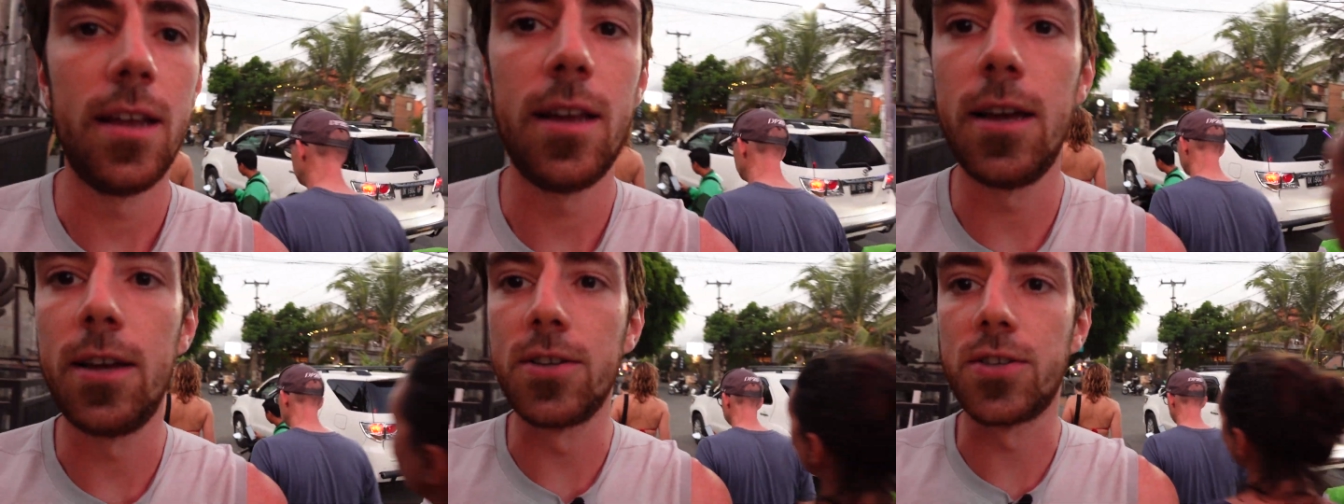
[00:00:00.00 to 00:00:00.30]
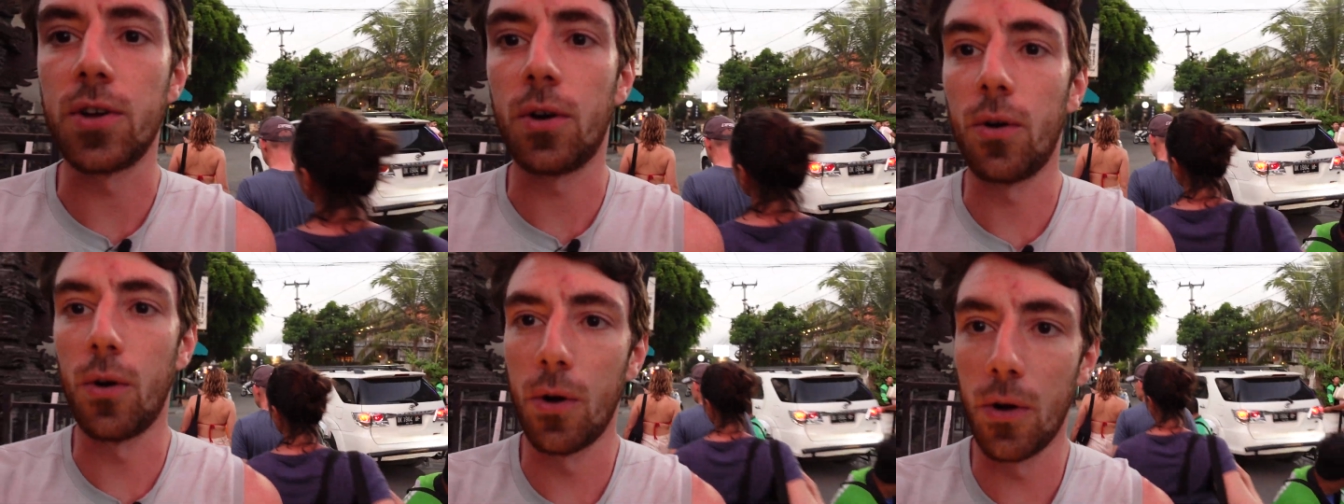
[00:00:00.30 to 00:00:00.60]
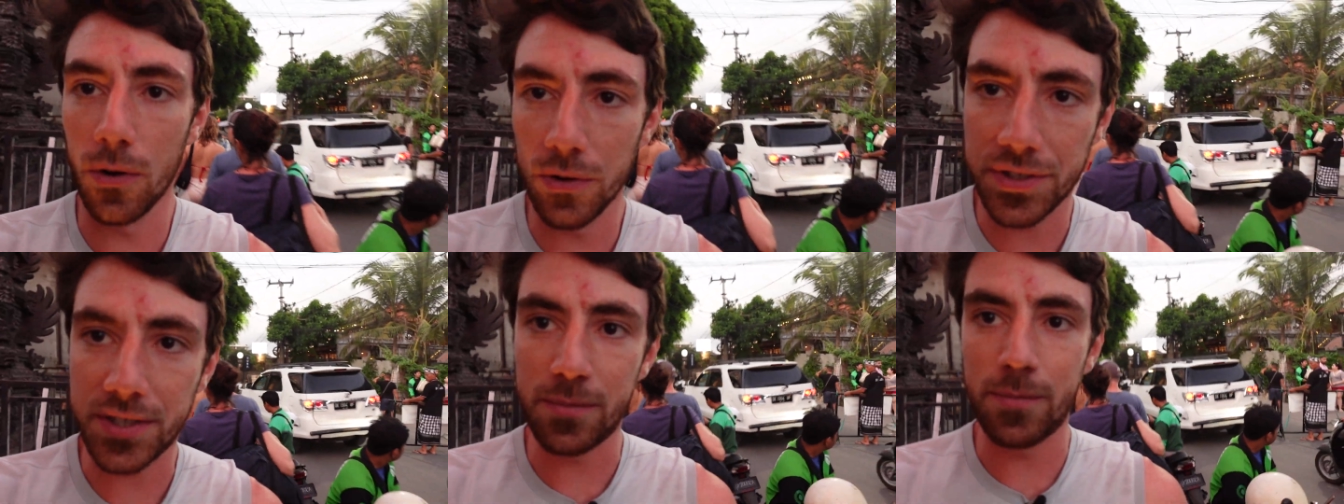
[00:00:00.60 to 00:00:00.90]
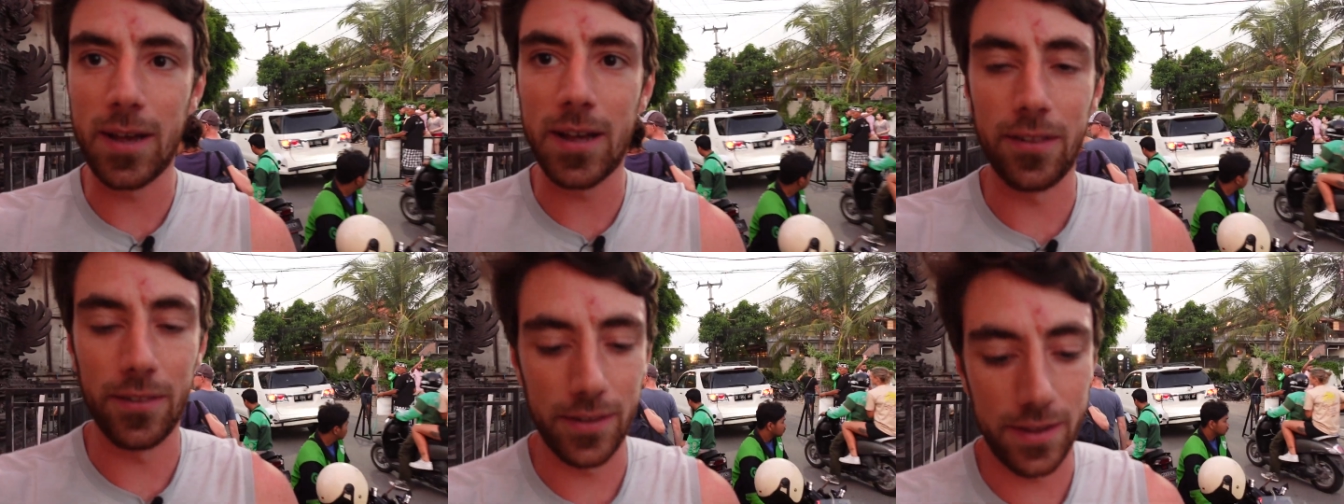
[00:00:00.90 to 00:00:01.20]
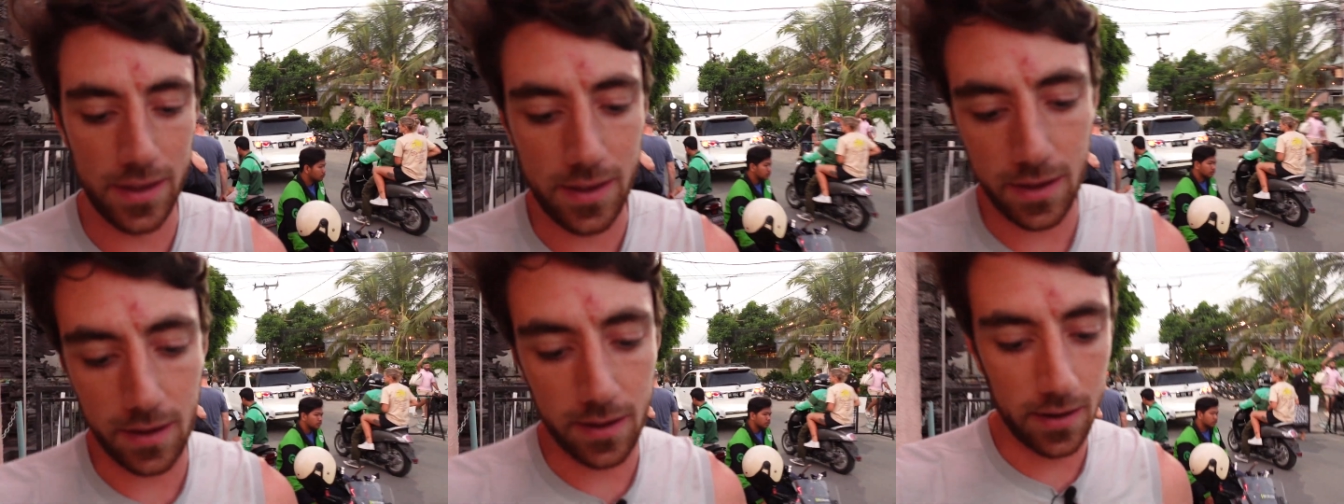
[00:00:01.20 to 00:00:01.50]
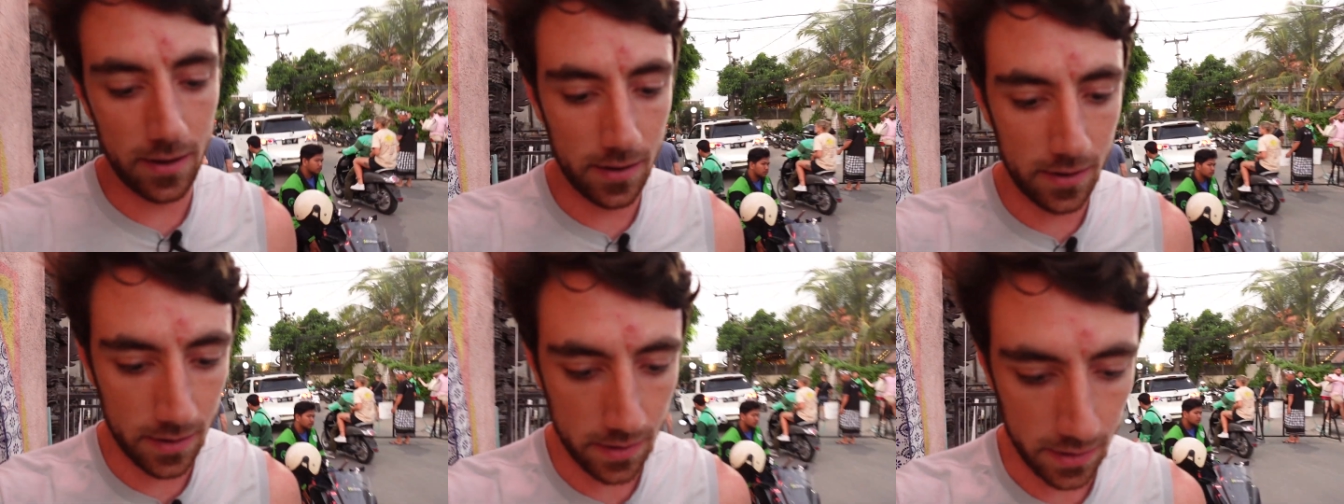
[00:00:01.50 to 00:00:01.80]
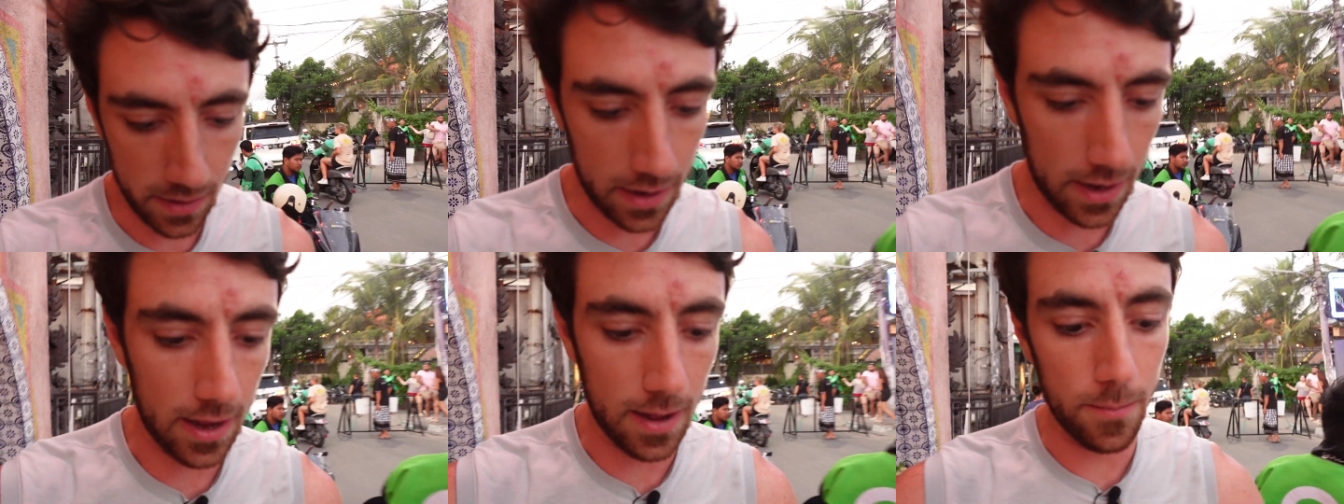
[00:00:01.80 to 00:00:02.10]
is ultimately
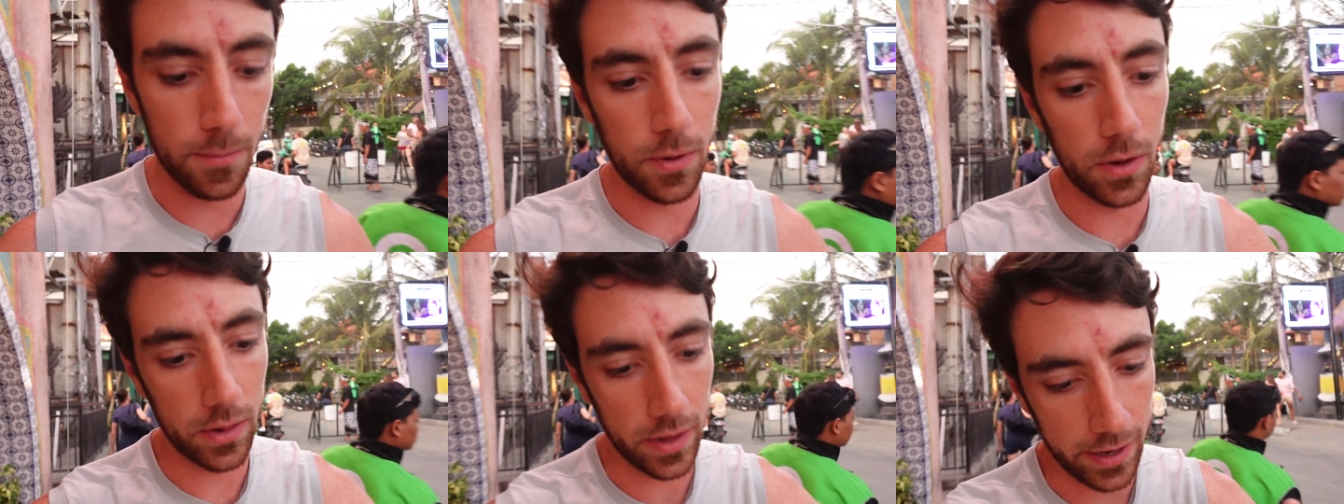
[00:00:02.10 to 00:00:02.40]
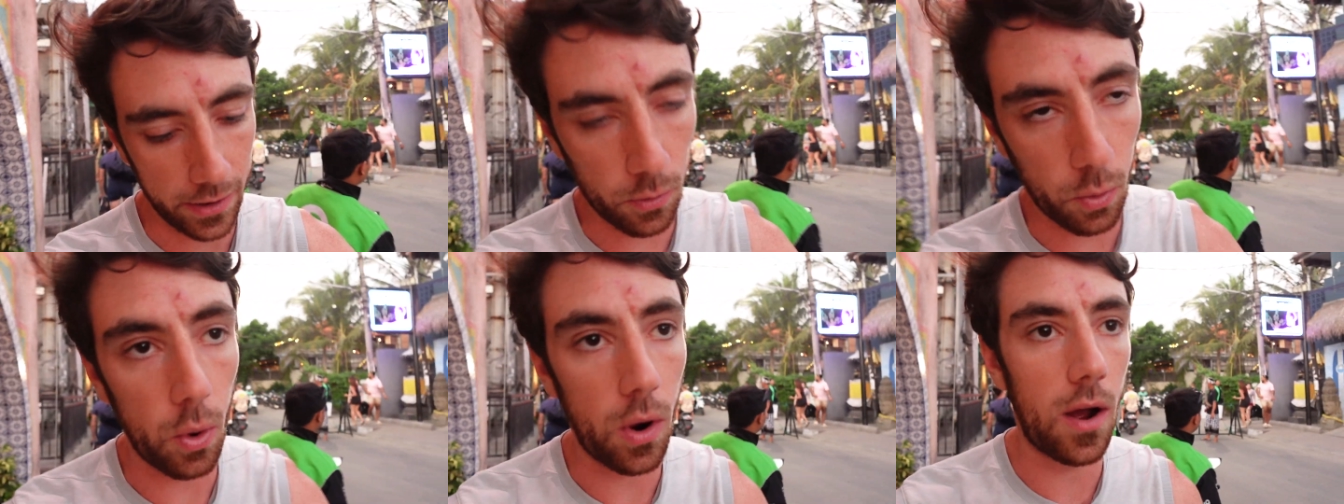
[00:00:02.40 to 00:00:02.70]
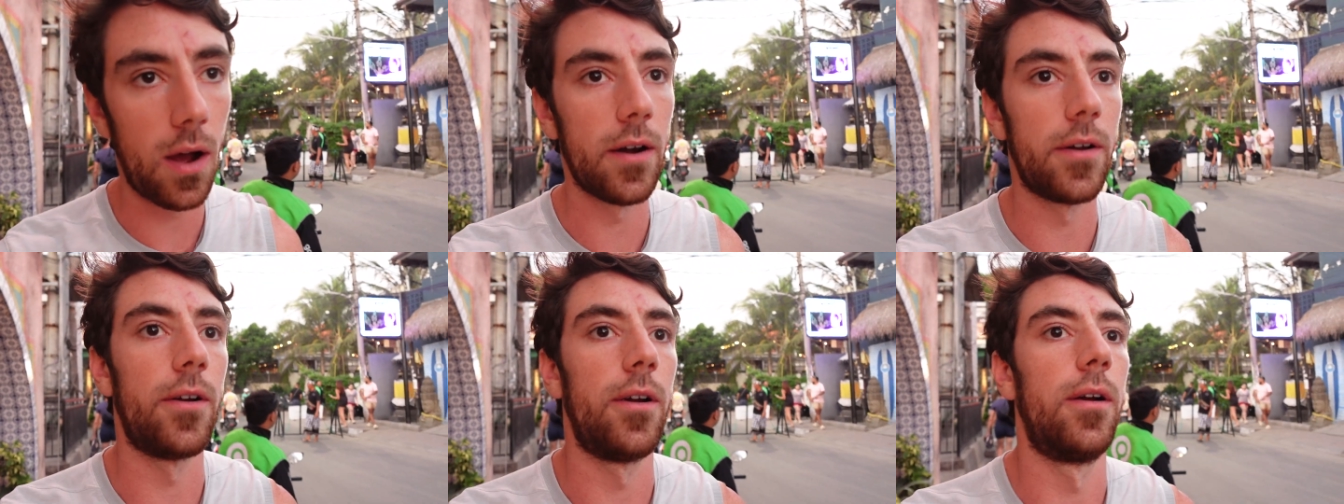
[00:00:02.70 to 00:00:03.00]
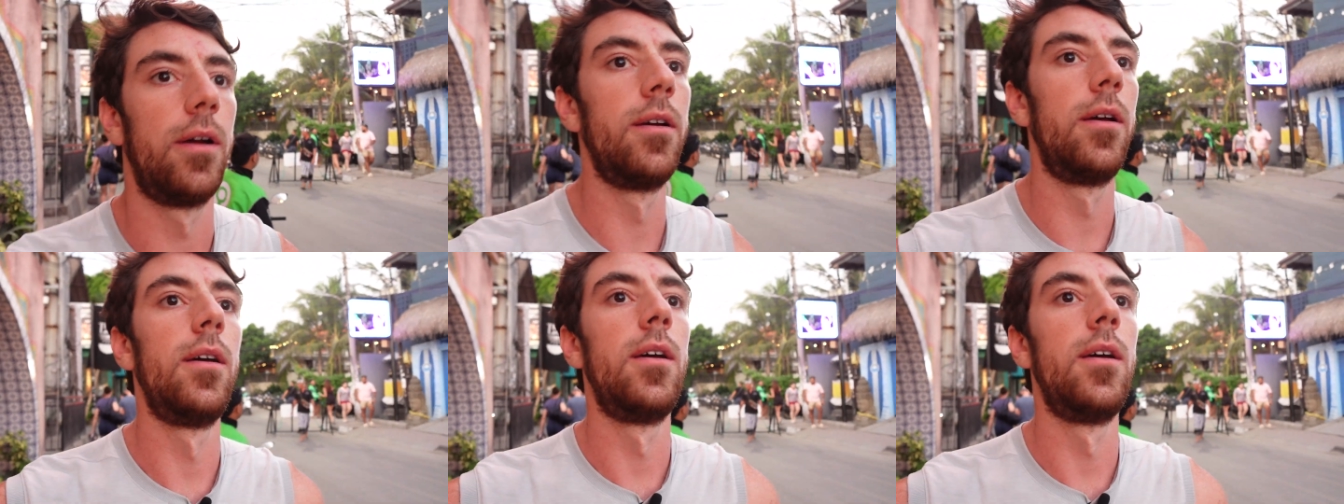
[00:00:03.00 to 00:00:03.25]
like water.